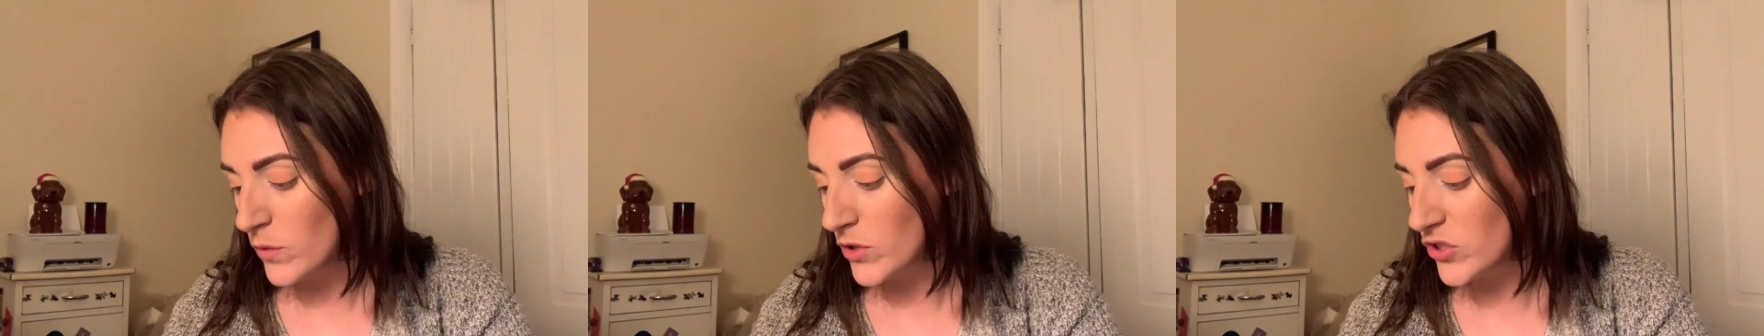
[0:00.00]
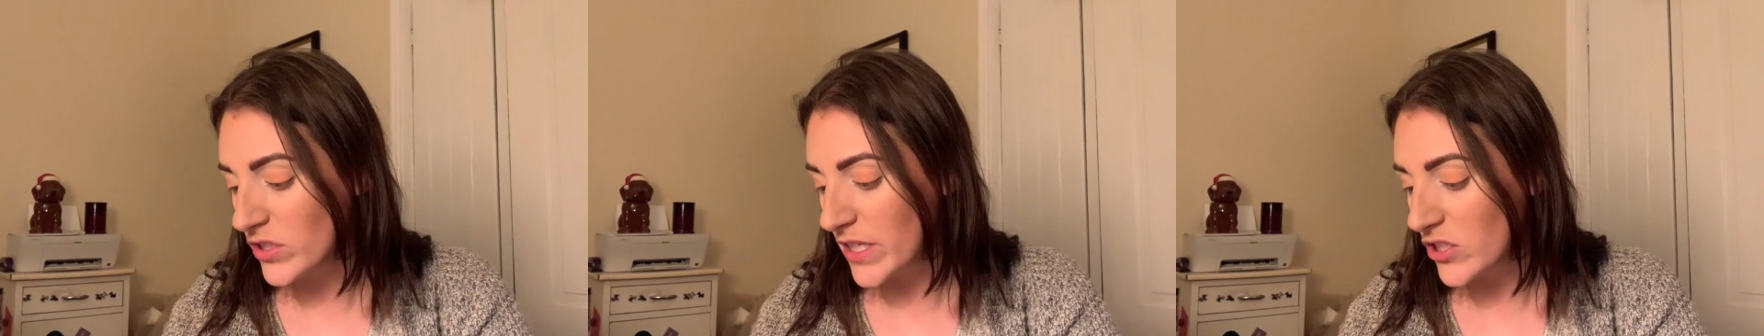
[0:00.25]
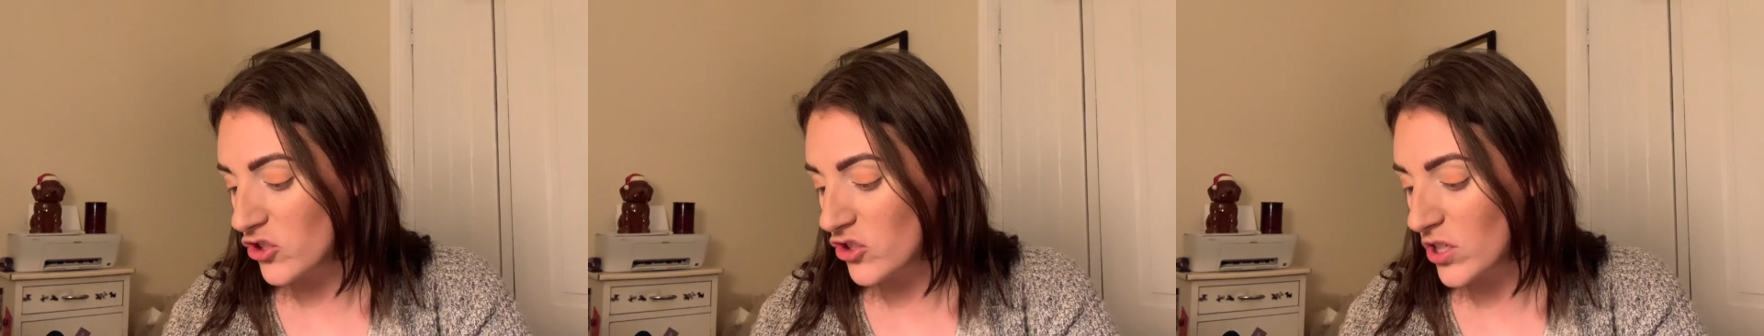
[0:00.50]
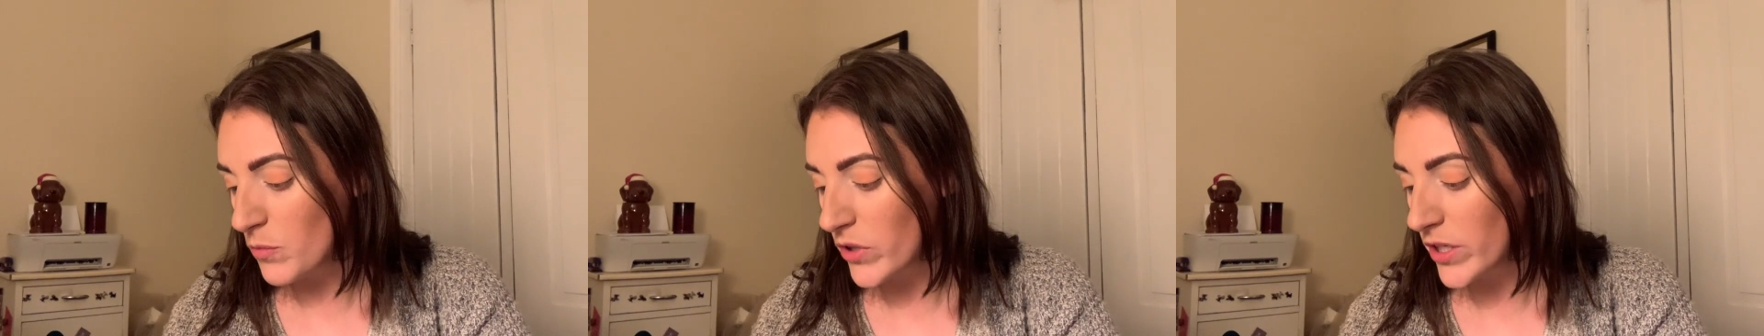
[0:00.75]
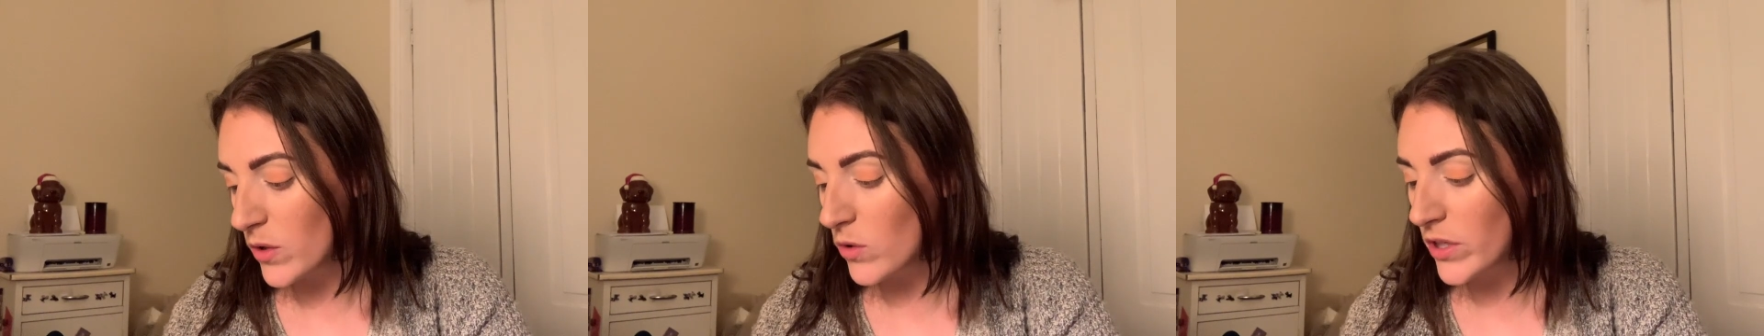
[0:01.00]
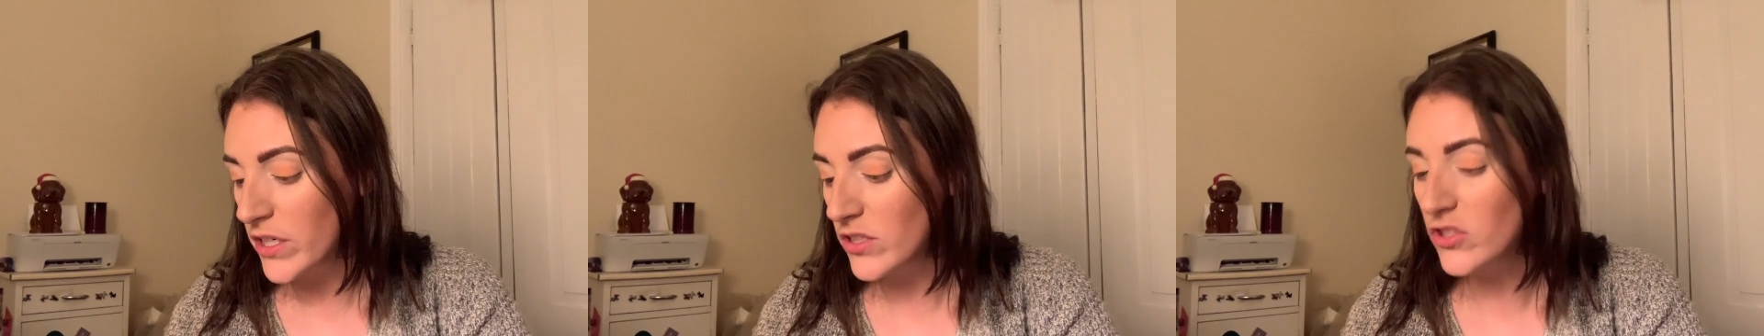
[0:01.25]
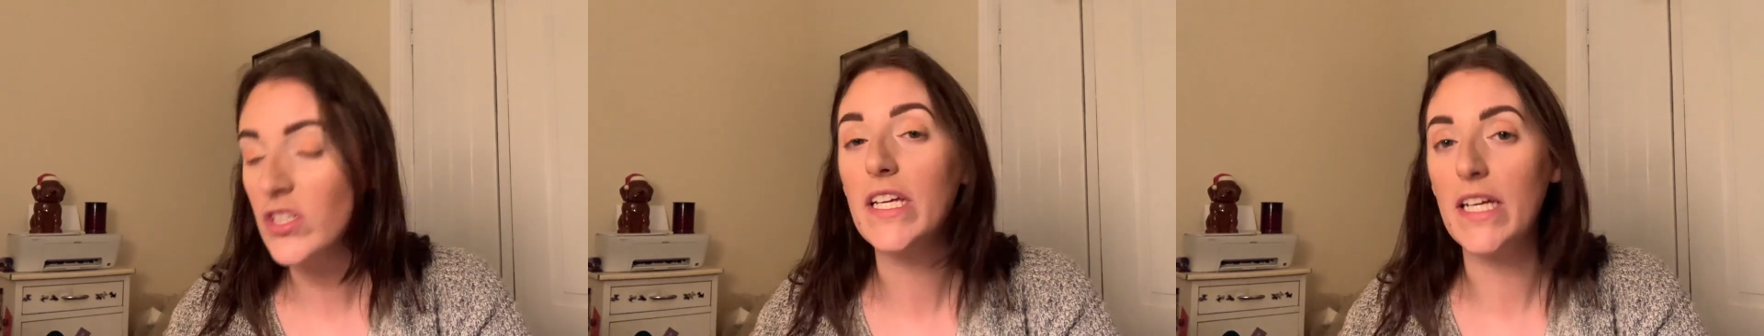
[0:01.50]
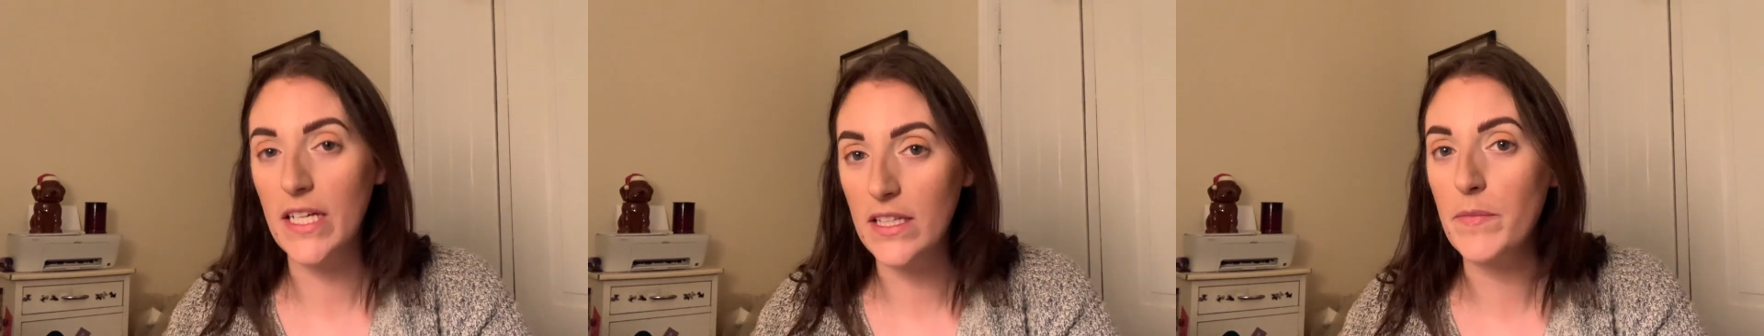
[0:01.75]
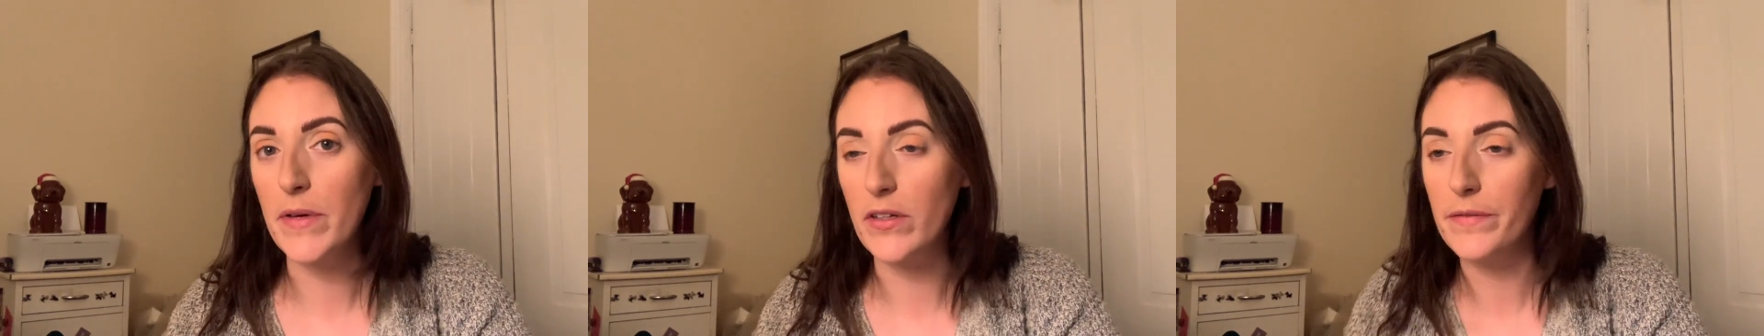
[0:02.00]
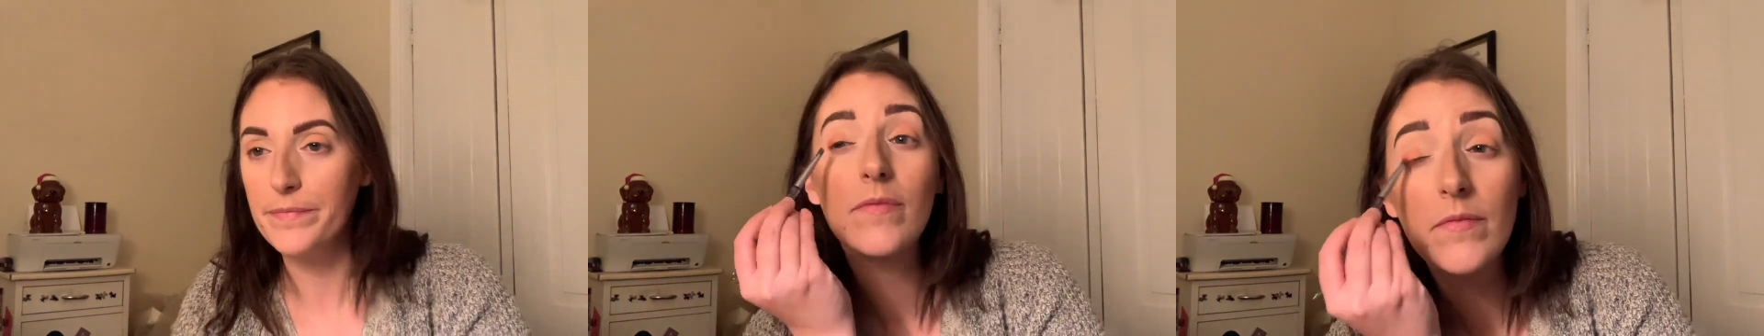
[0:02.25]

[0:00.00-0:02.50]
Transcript: which is that shimmery orange in the middle.